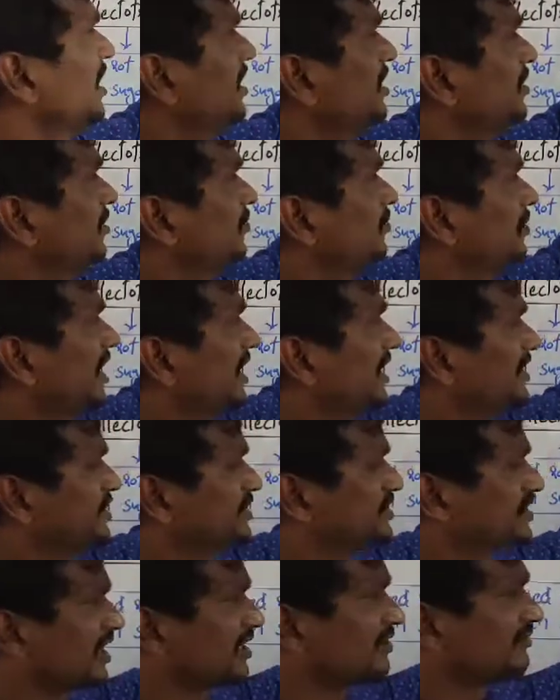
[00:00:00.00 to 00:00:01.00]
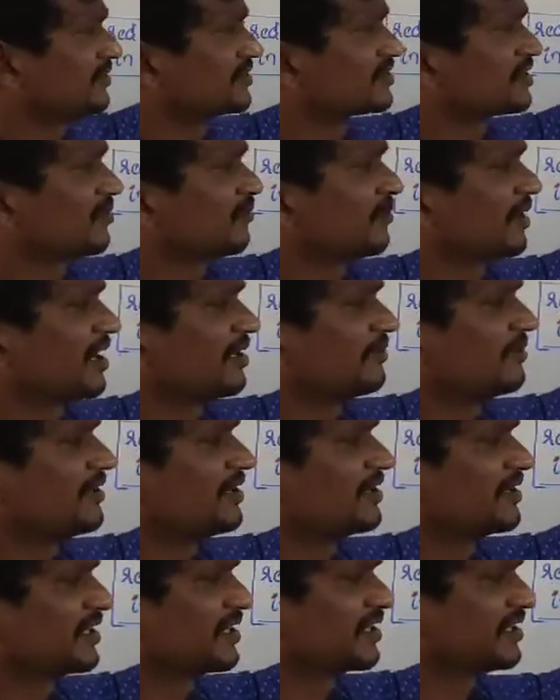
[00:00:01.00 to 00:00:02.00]
And by this conventional plant
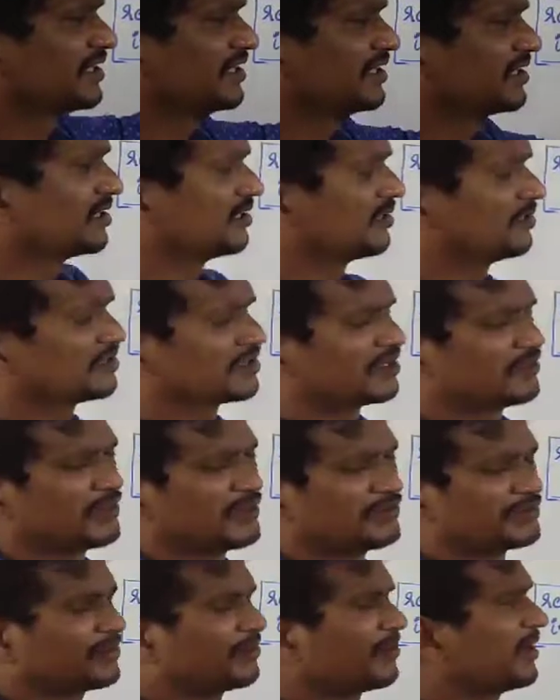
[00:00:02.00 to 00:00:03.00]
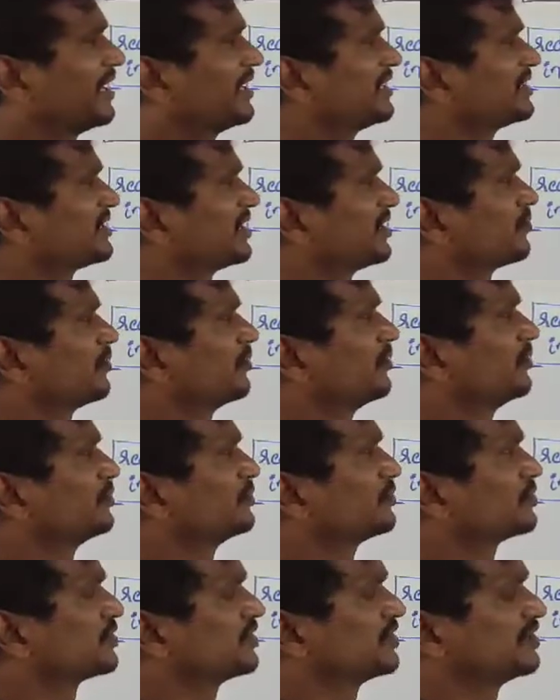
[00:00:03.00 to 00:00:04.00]
breeding technique, some of the plants are
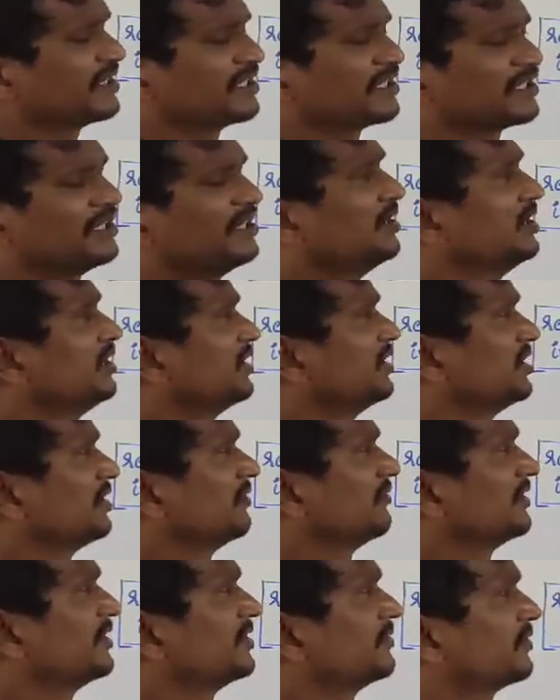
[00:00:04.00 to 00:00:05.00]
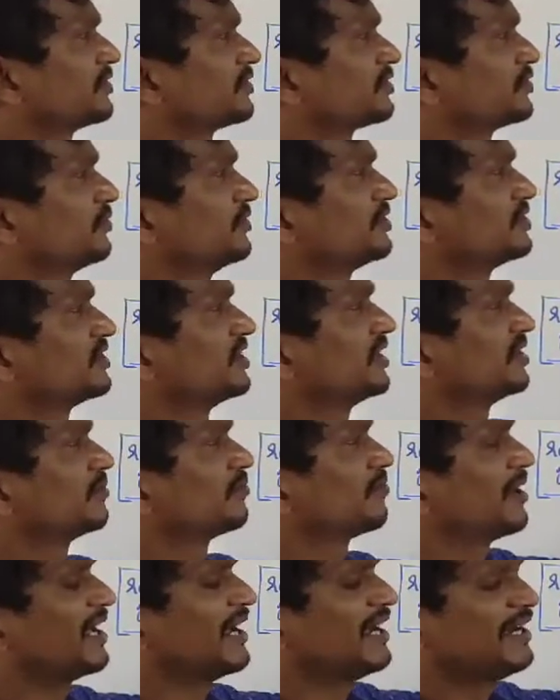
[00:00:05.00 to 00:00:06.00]
produced here. The very first one is
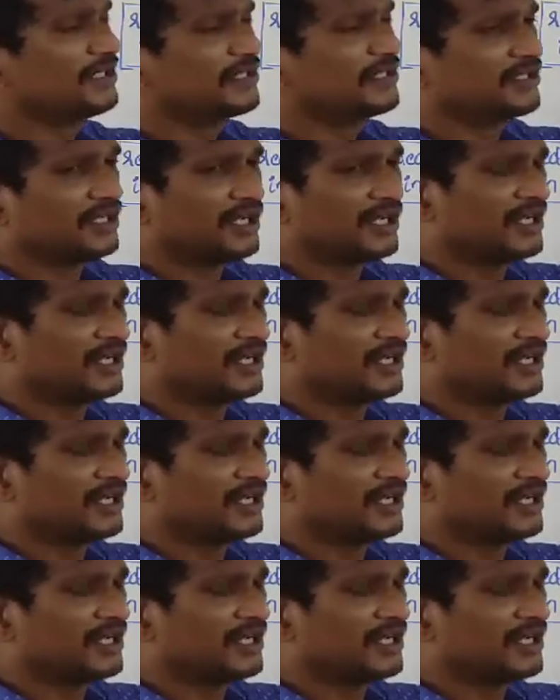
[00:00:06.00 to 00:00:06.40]
that plant,